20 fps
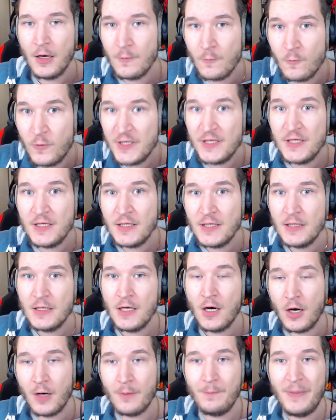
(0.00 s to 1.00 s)
We
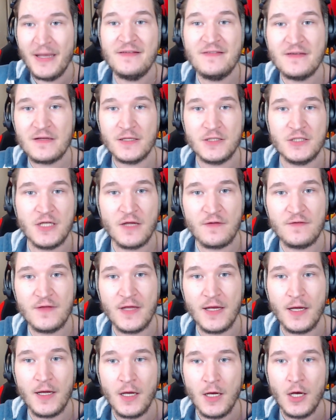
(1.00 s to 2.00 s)
are basically just
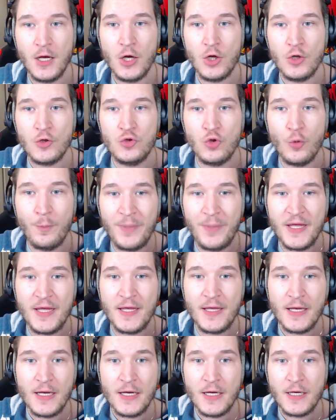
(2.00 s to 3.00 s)
there to
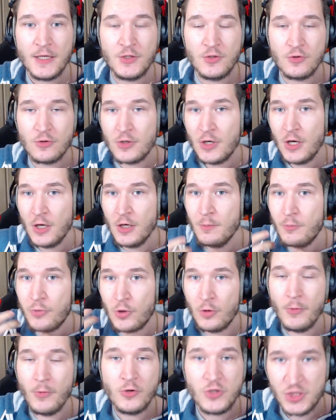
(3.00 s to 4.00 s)
be your
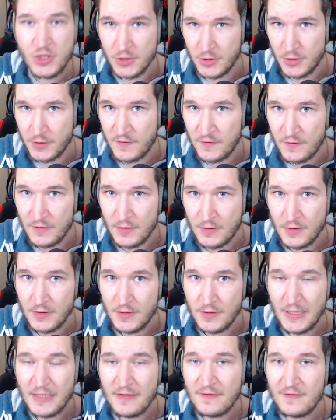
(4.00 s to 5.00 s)
promotioners.
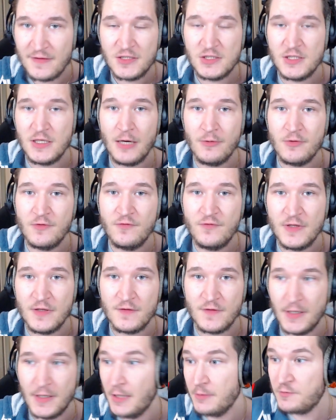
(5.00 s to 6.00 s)
That is literally how it feels
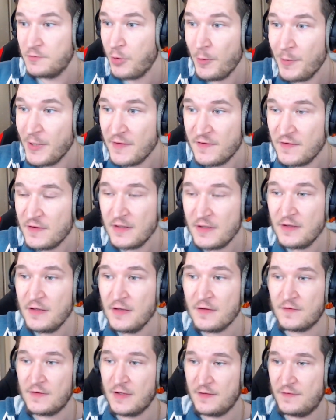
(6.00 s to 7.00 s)
like. And probably as it
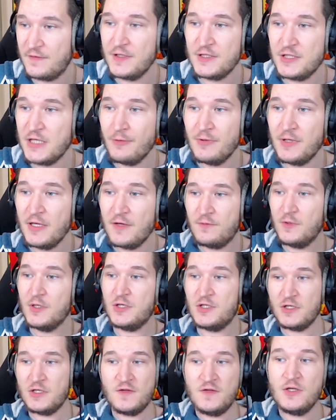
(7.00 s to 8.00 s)
is, that's literally how it is. We are
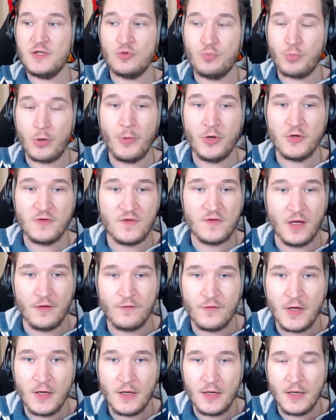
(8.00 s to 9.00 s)
just here to promote
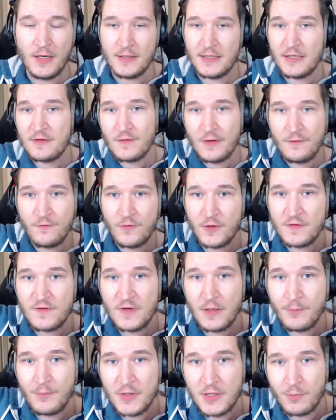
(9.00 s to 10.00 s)
stuff. That's why, for
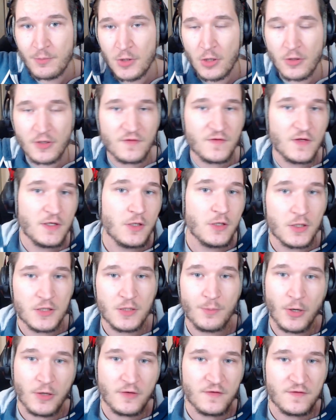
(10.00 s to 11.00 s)
example, the bloggers didn't get the
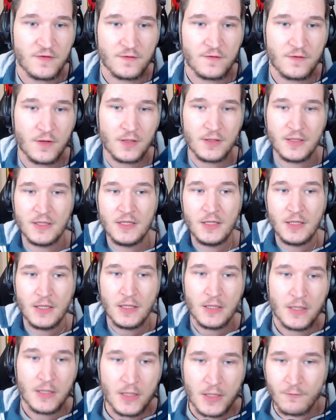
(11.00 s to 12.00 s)
boxes, the
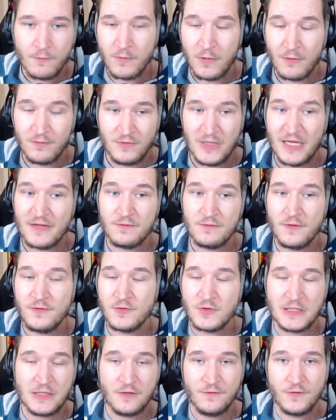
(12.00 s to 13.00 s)
last
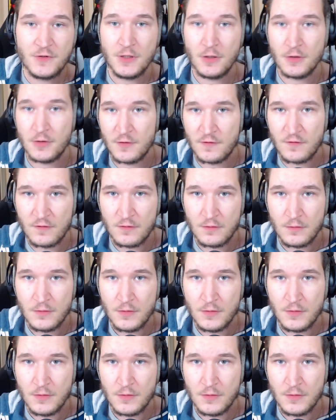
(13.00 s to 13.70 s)
Waffenträger footlockers.